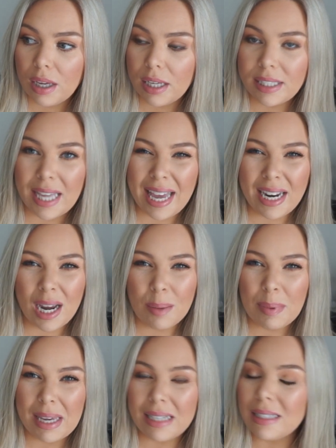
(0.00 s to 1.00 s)
It's the
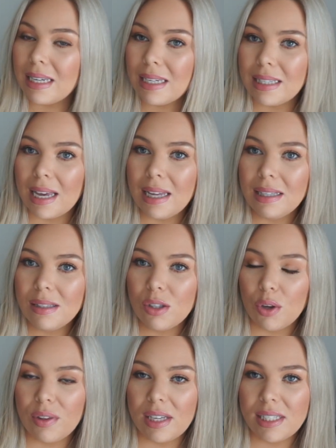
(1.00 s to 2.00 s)
NIPT test.
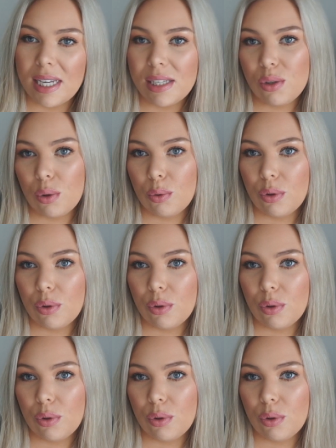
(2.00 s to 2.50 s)
So they test all